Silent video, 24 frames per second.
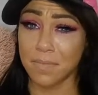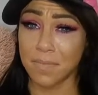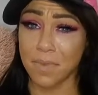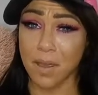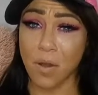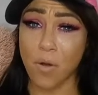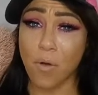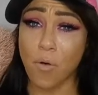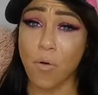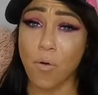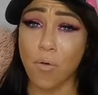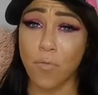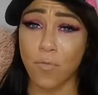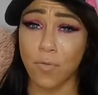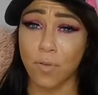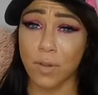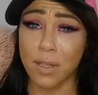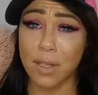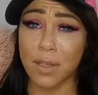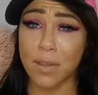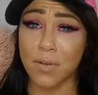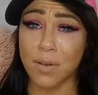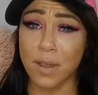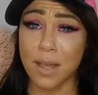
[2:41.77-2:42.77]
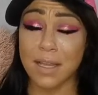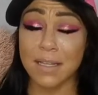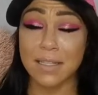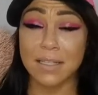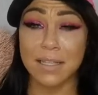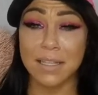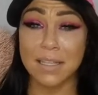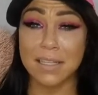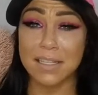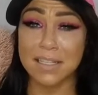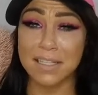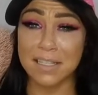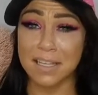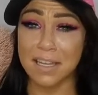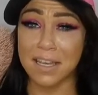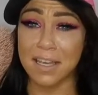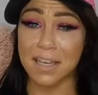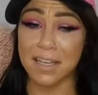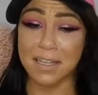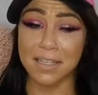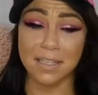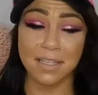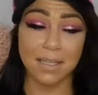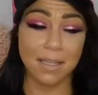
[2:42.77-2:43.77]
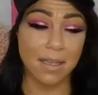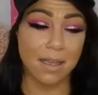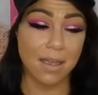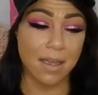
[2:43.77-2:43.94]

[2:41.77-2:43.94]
Hopefully you guys can see it.